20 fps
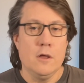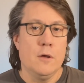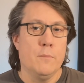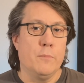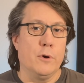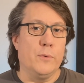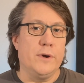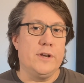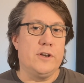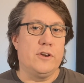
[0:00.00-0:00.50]

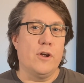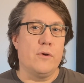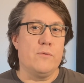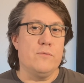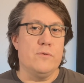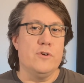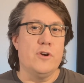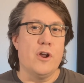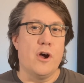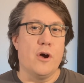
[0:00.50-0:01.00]
But we
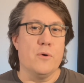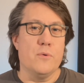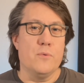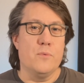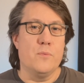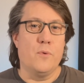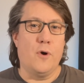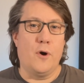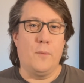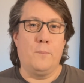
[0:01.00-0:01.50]
don't know
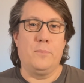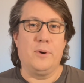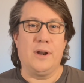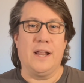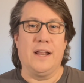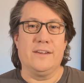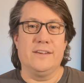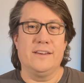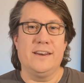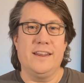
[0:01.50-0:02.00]
what
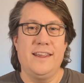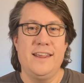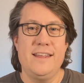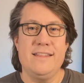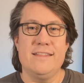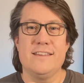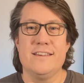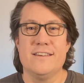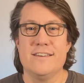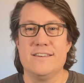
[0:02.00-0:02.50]
planet
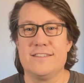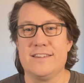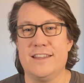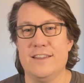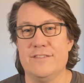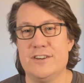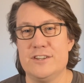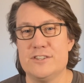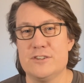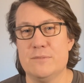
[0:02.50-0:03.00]
hit the Earth
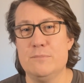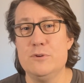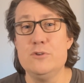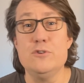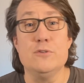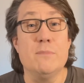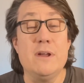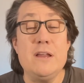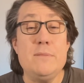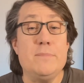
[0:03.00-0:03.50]
given as a
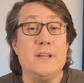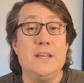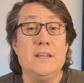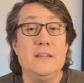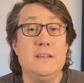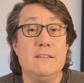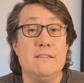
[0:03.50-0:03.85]
moon. Maybe